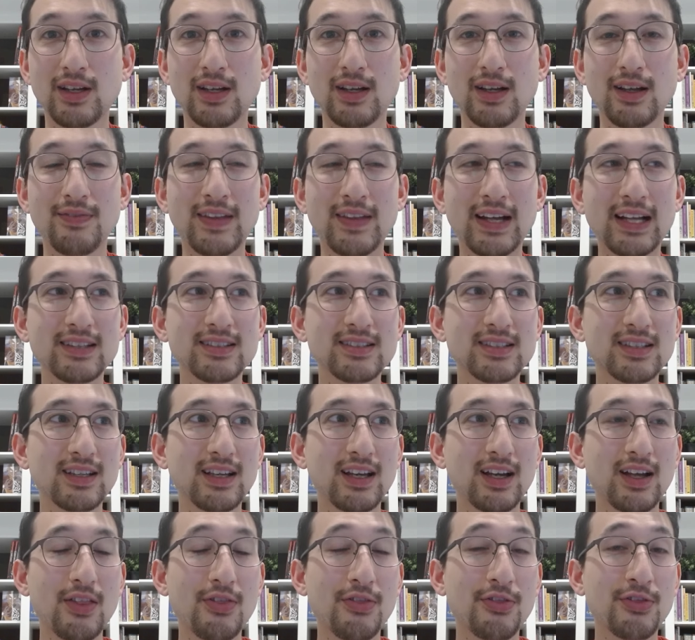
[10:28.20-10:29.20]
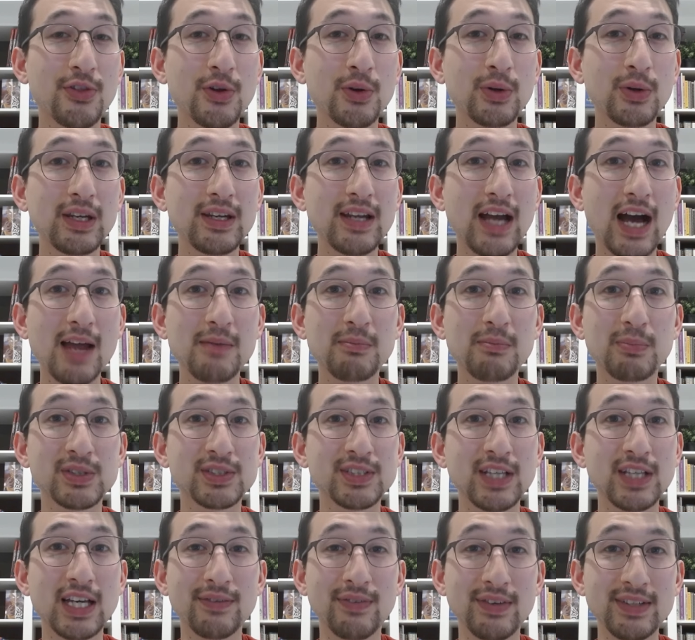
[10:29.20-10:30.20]
That's
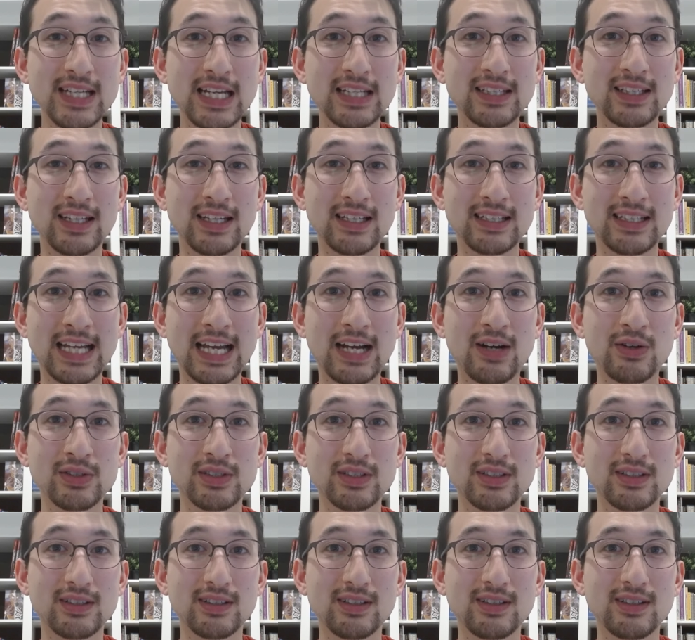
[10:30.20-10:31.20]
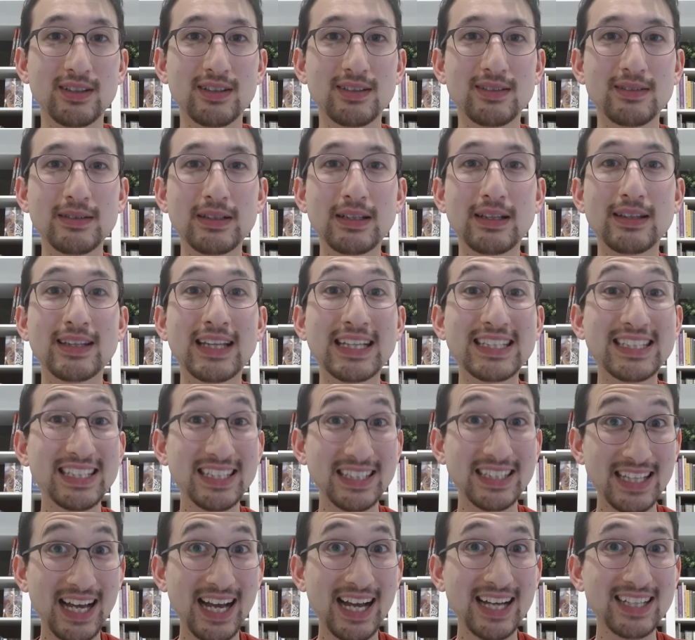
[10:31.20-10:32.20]
39% of a deadly encounter. That's a
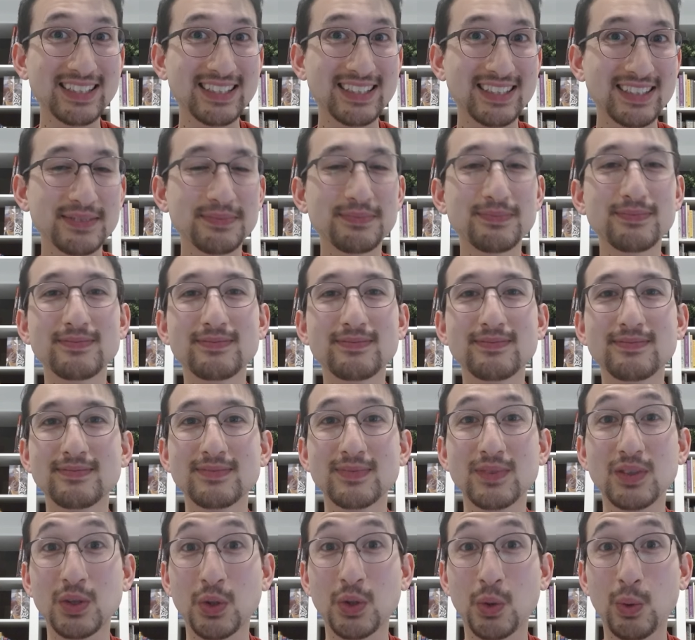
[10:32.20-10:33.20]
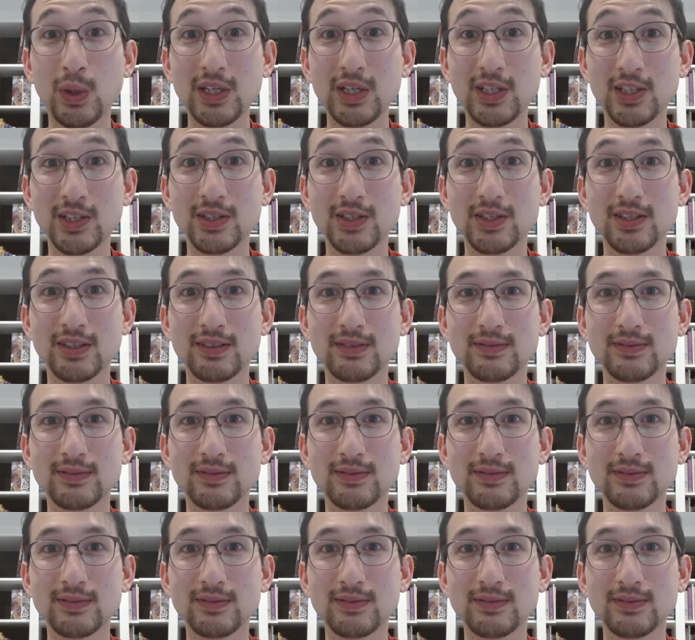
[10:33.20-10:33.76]
lot. Quite good.